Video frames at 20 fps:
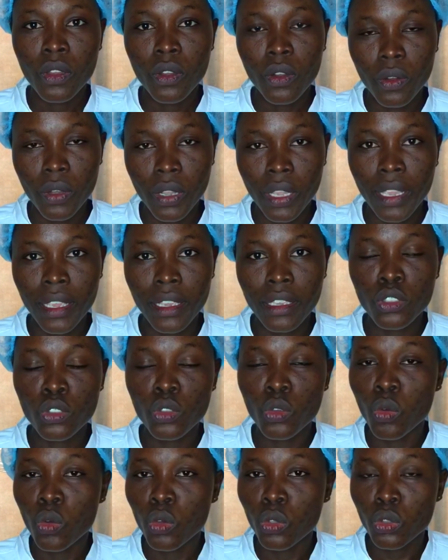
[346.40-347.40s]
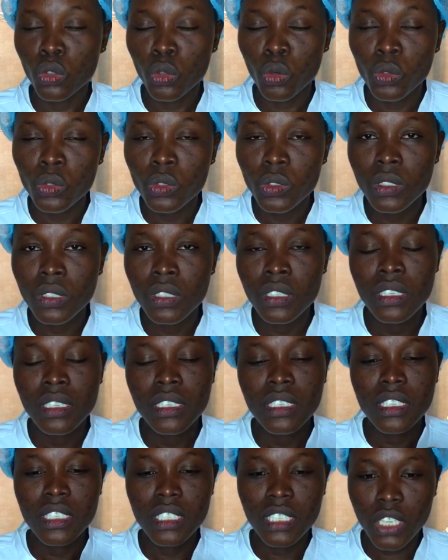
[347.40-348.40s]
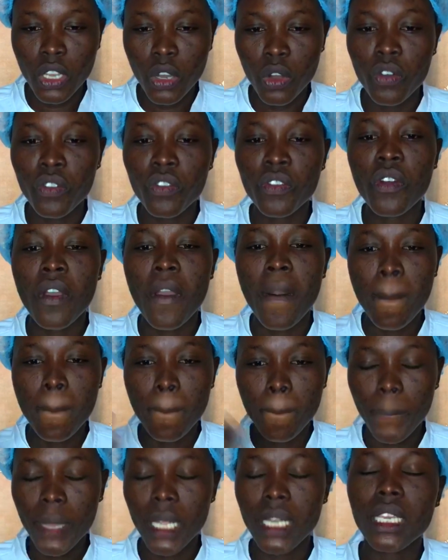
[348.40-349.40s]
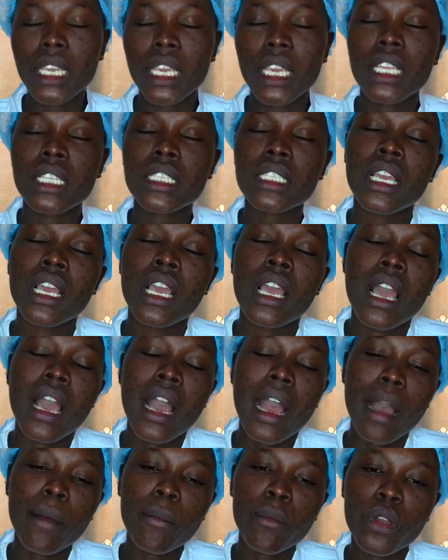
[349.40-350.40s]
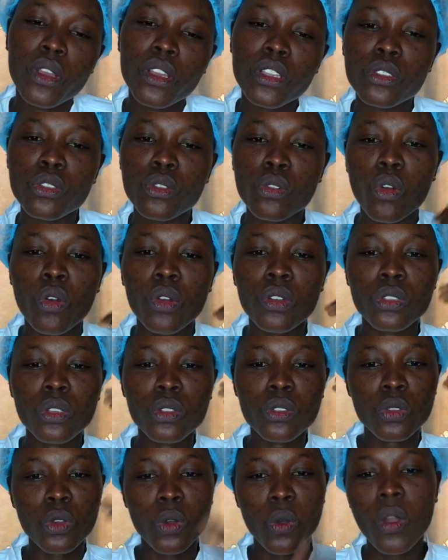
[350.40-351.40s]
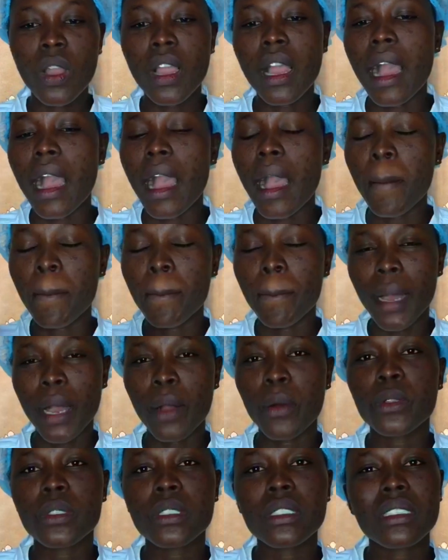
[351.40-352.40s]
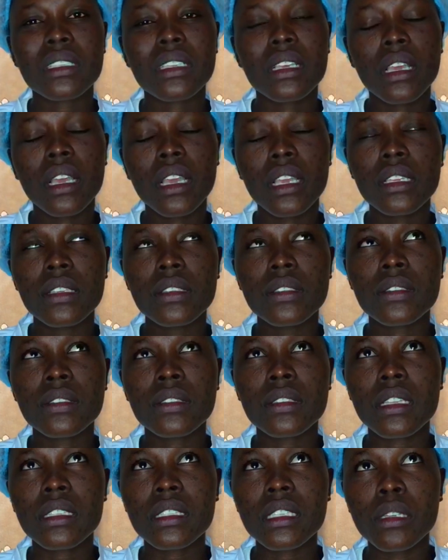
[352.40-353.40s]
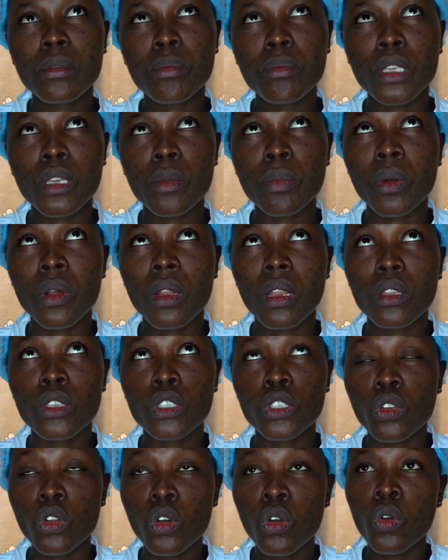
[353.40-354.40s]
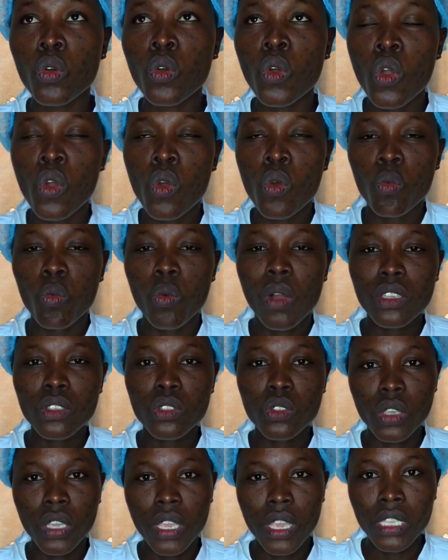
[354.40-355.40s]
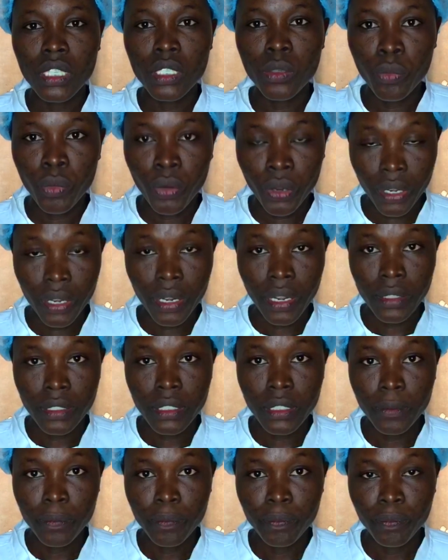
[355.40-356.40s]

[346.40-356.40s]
Okay, so don't self-medicate. I'm going to also talk about certain people. You know, once you get pregnant,